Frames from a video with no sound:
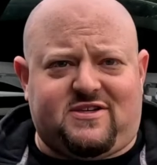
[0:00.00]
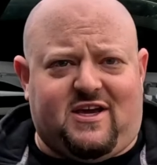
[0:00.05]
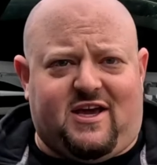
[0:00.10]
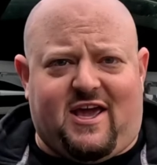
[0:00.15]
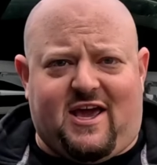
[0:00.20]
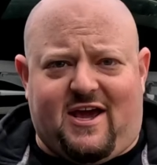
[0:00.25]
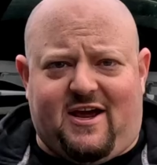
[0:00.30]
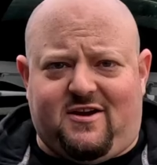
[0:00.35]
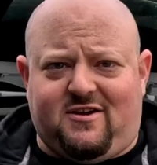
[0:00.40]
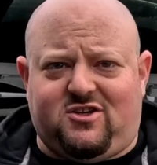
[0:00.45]

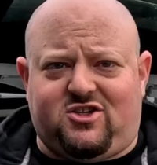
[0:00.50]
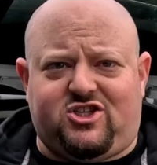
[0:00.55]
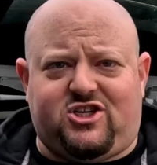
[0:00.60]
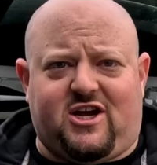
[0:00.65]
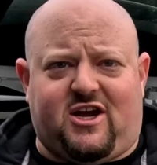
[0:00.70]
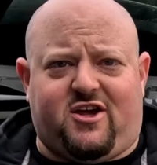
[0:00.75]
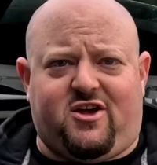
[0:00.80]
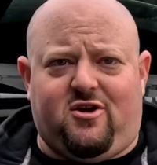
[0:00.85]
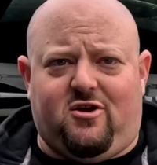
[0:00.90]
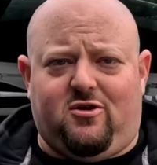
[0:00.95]
again,
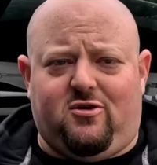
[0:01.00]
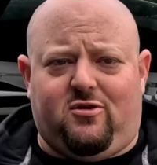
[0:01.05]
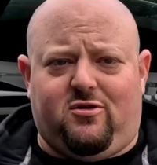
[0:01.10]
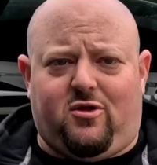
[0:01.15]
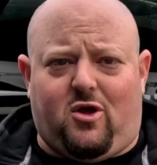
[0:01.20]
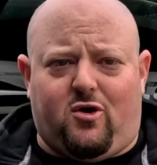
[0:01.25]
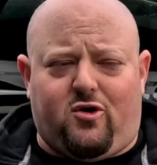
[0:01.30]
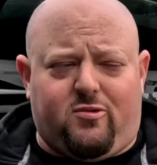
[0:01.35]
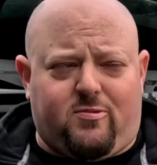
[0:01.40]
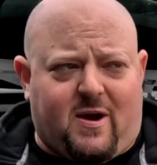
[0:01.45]
check your
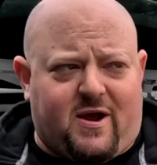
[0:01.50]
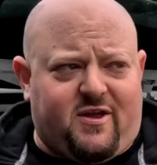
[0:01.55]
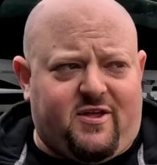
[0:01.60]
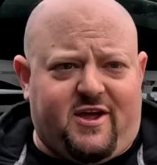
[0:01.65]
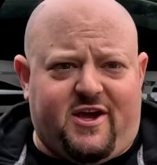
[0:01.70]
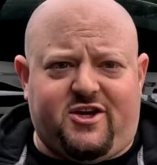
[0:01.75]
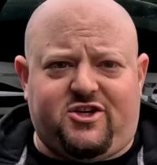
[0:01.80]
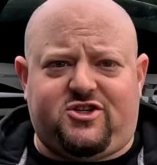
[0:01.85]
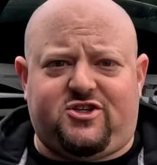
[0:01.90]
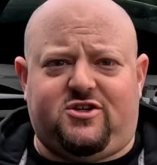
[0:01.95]
local
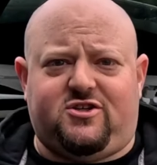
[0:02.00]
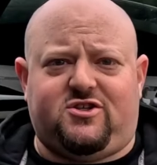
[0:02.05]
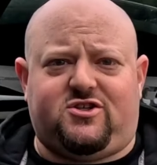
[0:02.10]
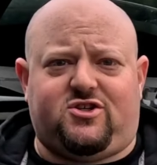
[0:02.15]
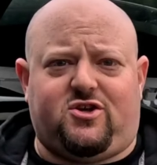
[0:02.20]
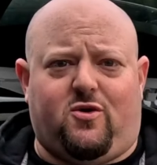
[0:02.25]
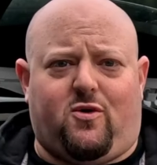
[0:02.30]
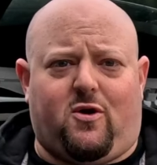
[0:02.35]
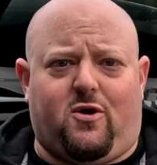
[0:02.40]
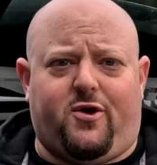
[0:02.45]

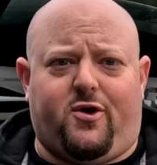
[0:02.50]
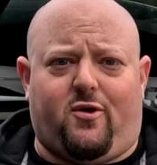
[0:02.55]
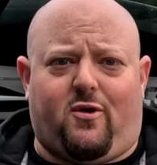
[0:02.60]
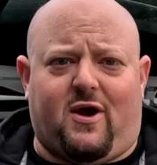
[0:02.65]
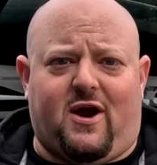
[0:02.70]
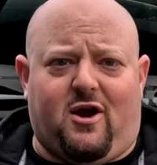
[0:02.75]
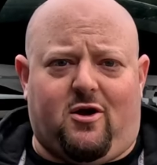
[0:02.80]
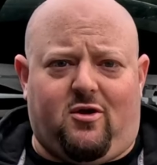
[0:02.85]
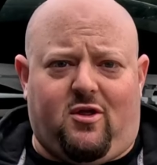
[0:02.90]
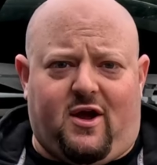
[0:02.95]
regulations,
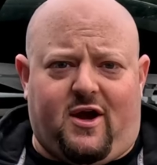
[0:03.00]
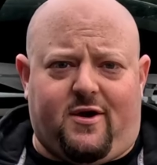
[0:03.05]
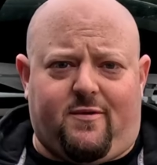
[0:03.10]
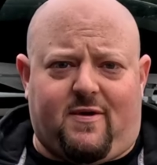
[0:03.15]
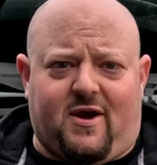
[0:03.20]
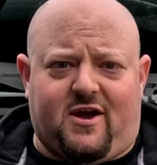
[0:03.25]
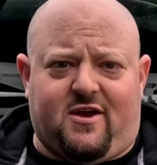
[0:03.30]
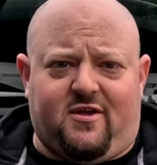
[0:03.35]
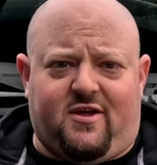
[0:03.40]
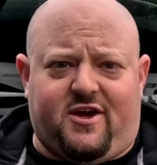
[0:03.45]
your airline
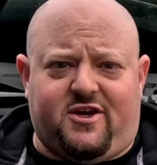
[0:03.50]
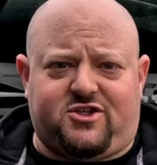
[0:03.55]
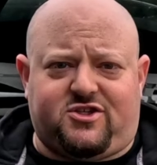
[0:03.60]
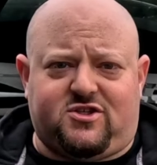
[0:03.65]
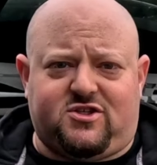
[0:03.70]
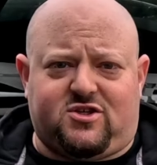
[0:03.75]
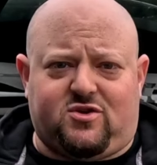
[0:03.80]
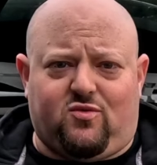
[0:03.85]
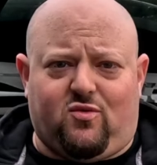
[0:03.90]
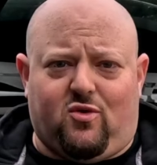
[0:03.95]

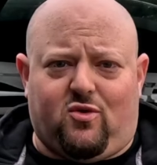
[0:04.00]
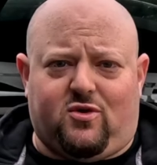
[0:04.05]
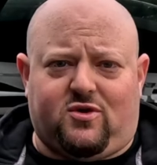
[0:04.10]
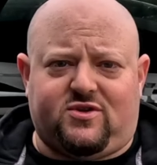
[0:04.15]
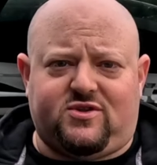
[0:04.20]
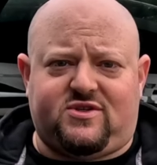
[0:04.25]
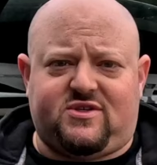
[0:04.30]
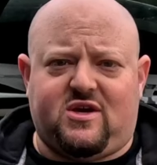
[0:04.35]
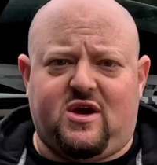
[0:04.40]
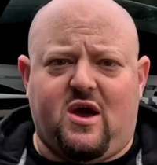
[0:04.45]
regulations and
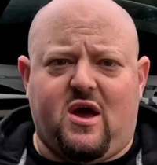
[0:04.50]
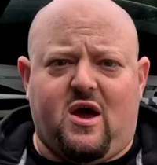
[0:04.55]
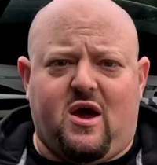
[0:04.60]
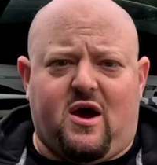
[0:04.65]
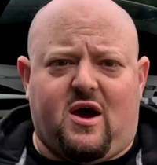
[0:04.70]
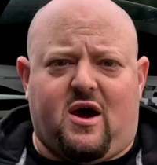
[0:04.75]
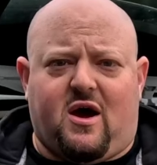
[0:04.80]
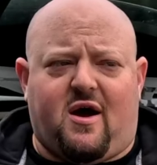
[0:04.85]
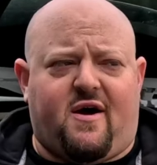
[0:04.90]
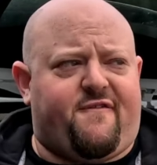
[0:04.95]
rules,
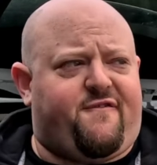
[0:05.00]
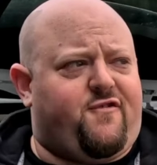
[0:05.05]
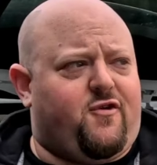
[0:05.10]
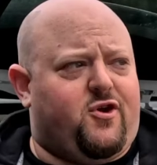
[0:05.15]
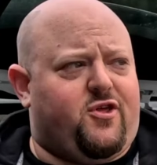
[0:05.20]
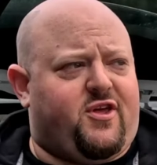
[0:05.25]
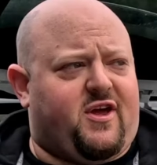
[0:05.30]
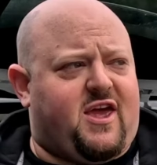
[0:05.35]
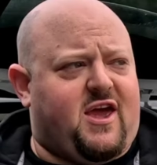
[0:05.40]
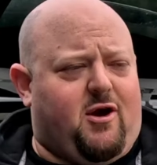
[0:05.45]

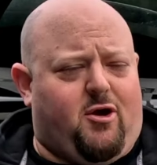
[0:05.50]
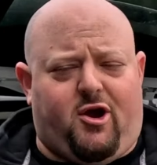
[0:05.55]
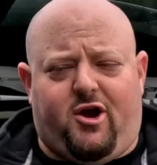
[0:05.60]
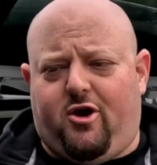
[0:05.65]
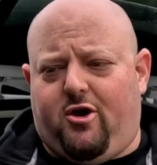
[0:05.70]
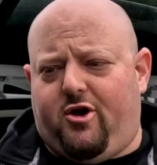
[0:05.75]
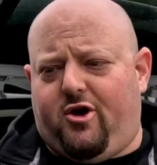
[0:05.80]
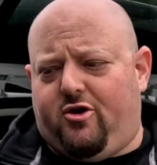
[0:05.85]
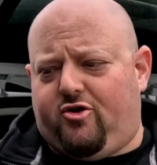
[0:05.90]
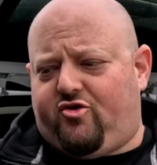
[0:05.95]
for the
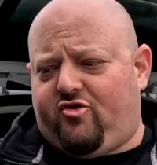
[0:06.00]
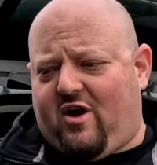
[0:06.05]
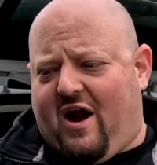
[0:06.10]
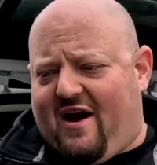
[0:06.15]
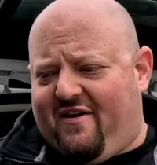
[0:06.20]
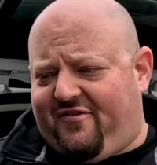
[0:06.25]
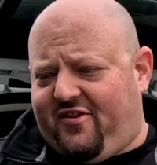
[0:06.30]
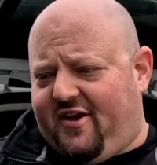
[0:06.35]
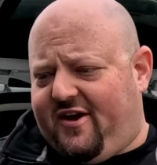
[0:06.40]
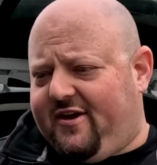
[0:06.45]
carrier you're
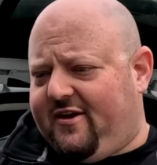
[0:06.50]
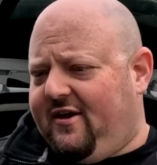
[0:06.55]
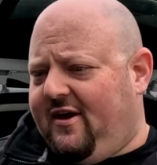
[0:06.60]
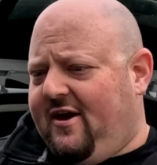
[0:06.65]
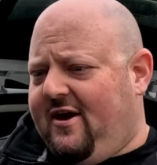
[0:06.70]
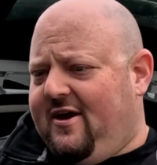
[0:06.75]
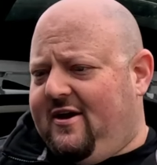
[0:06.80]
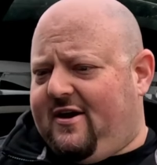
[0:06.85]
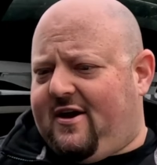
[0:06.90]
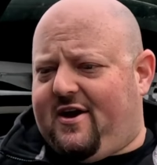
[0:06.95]
traveling,
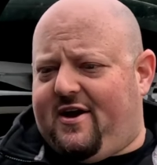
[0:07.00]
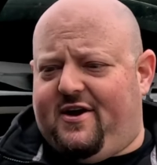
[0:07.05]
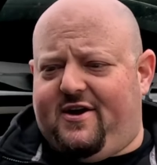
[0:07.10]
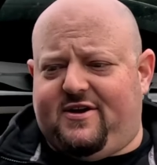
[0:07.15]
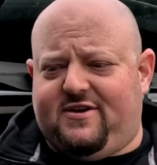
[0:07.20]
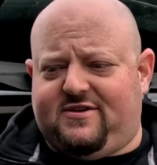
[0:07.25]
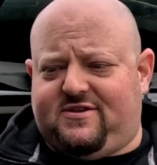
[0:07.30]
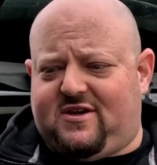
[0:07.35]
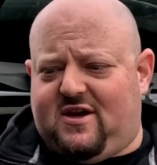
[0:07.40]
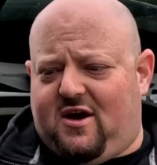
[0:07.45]

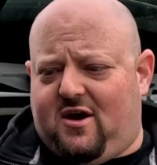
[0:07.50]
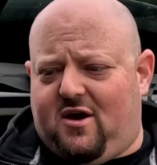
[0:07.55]
because,